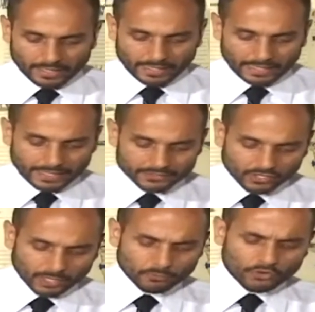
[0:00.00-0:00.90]
And
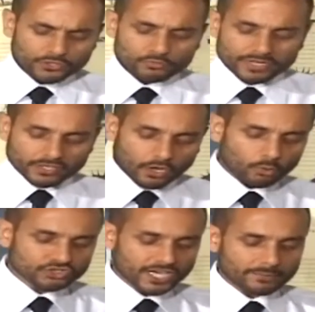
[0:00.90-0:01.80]
I'm not going to read the whole
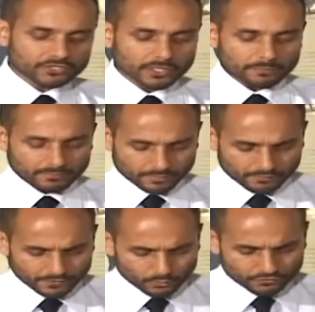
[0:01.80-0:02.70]
chapter.
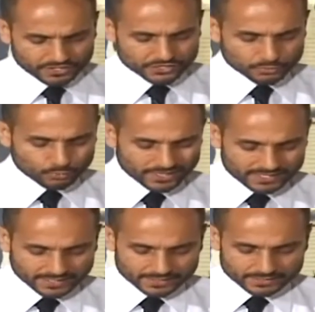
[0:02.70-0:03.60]
Feel free to read
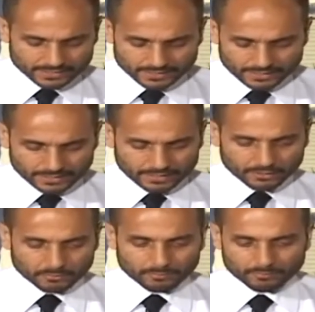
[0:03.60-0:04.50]
it
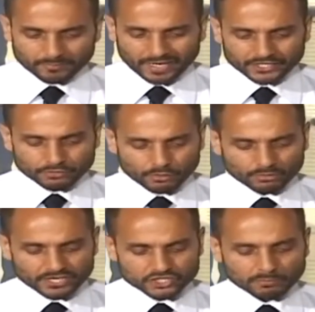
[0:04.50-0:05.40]
um, at your own
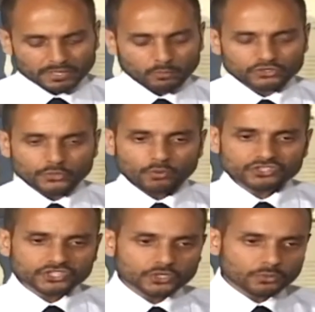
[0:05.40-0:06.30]
leisure. But I do
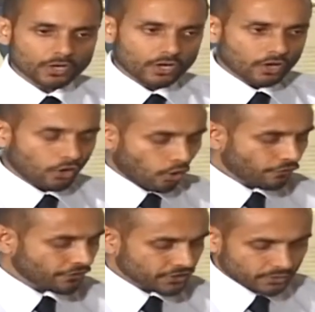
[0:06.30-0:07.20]
want to
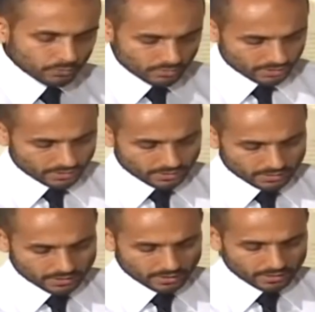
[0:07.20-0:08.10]
offer you
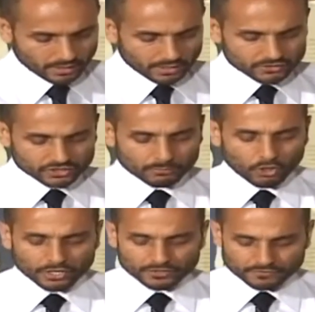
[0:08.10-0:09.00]
some
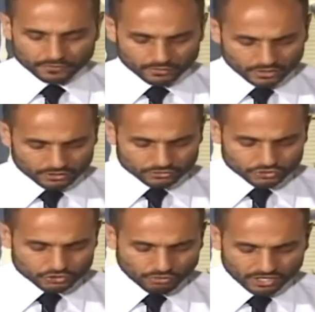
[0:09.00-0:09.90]
kind of
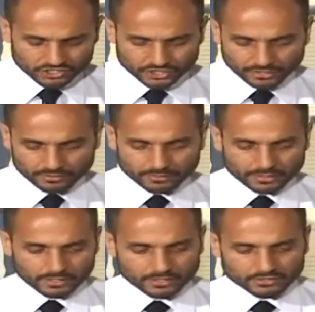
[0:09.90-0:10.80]
structure
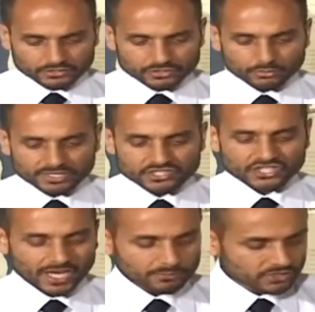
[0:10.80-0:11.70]
to this
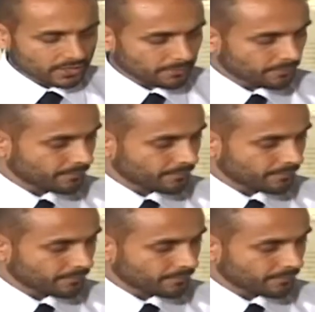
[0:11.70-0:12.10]
chapter.